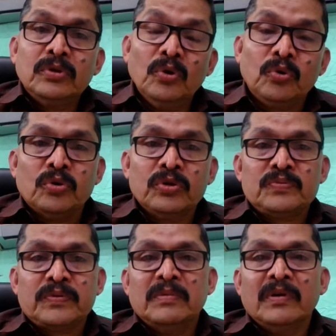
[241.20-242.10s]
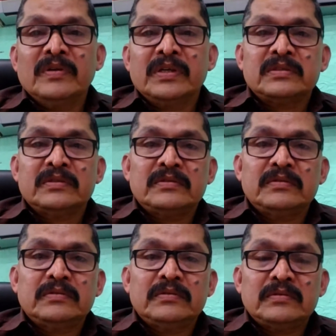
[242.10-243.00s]
glucose from our
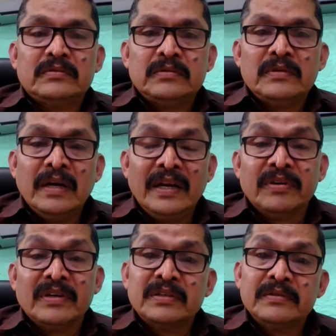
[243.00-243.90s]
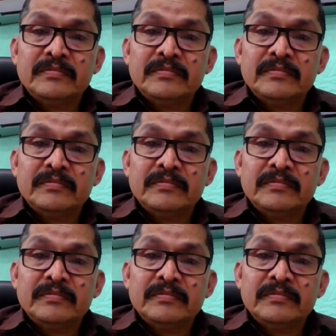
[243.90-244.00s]
liver,